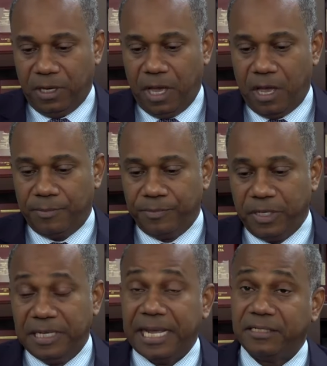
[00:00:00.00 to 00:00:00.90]
Um,
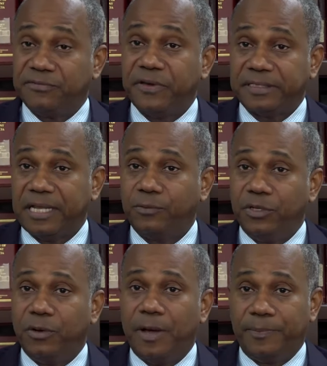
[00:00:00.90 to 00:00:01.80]
in light of the fact that
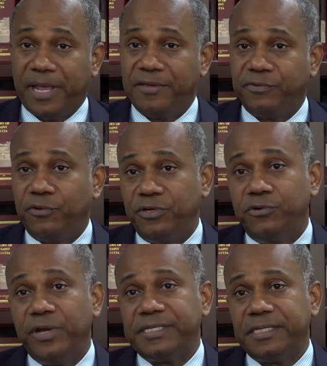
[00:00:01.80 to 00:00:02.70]
we are applying for a
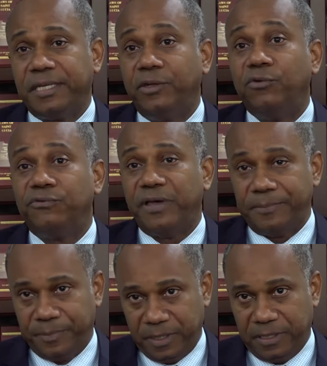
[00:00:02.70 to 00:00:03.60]
re-rating in
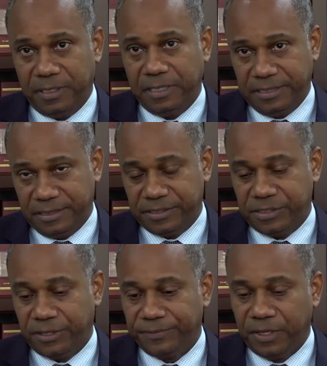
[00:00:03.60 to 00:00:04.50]
November later this
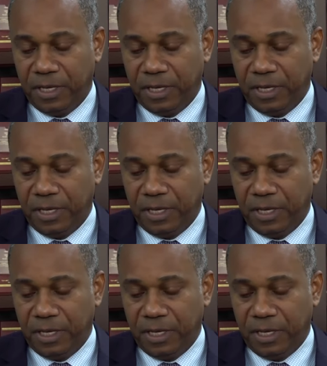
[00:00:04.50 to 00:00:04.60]
year.